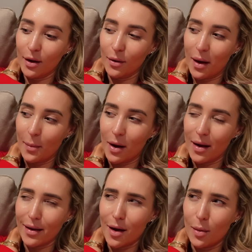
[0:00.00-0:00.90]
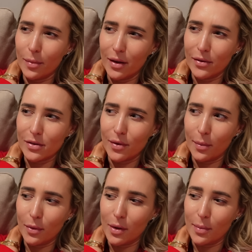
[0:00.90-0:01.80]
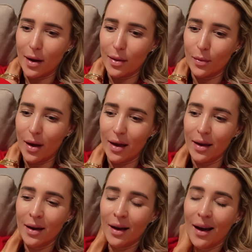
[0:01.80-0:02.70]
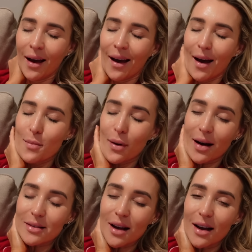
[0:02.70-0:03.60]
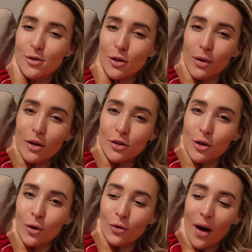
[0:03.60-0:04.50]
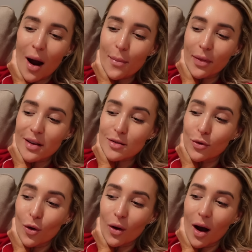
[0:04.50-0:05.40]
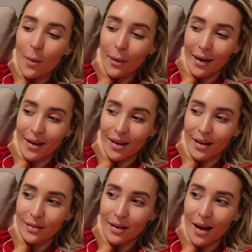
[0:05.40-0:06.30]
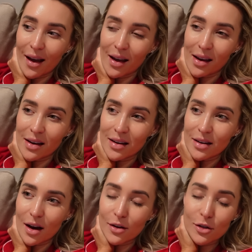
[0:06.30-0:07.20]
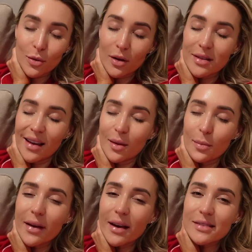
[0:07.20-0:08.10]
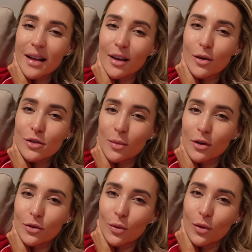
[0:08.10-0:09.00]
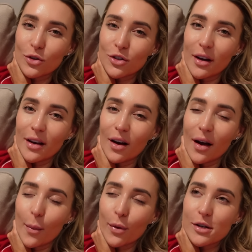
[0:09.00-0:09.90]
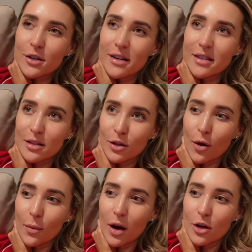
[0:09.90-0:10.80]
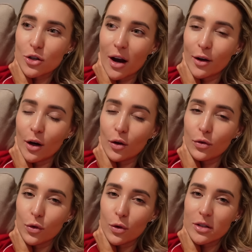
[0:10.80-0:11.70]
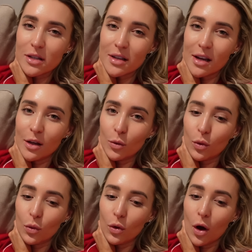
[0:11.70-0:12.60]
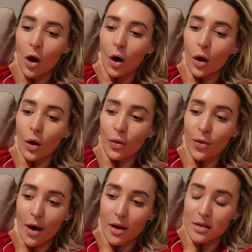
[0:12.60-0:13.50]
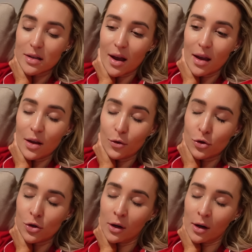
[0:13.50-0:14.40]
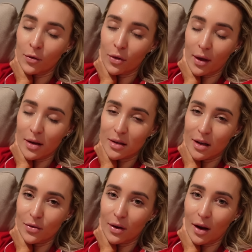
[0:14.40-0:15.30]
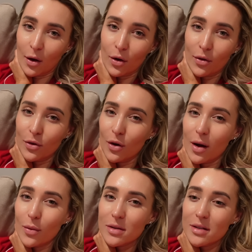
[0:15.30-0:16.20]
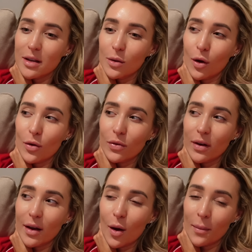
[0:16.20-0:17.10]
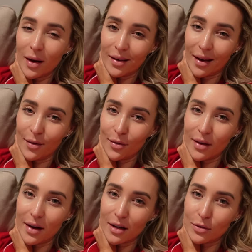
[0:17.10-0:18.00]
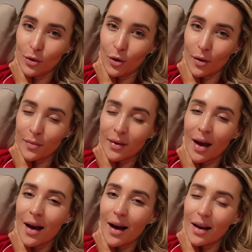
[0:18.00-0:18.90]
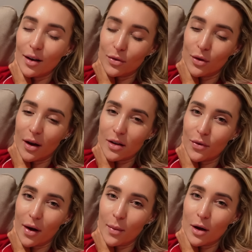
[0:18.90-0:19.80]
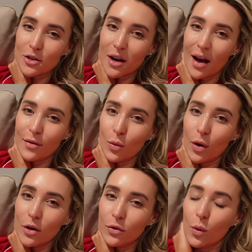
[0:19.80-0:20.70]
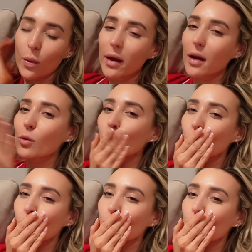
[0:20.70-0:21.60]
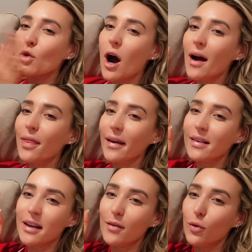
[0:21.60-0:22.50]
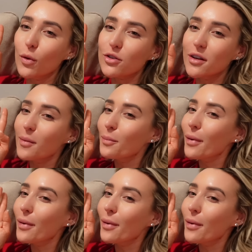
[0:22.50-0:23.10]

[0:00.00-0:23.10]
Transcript: Who am I? Can't believe it's February, by the way. But I just wanted to wrap this vlog up here. And I just want to say the biggest thank you so much for watching. I appreciate it so much. And I look forward to seeing you all on Thursday, if you're tuning in for Thursday's video. Or if not, I will see you hopefully on Monday for the next vlog. I love you guys very much. Have a wonderful week. Mwah! Thanks again for watching.